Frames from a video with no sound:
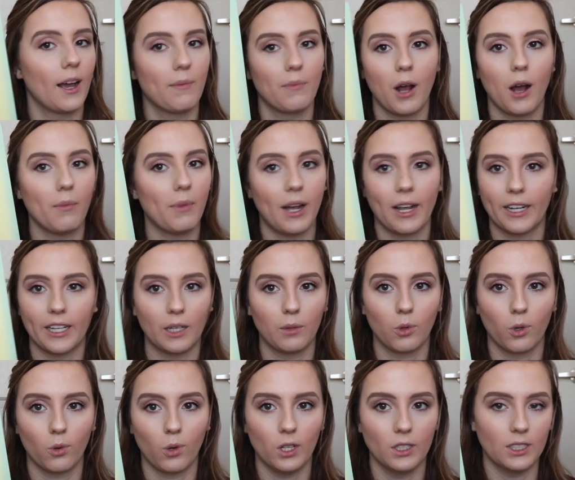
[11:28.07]
I'm not buying any
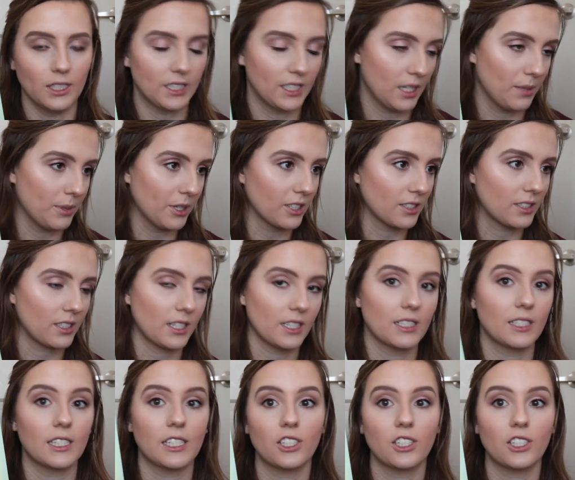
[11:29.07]
more Walt Disney books because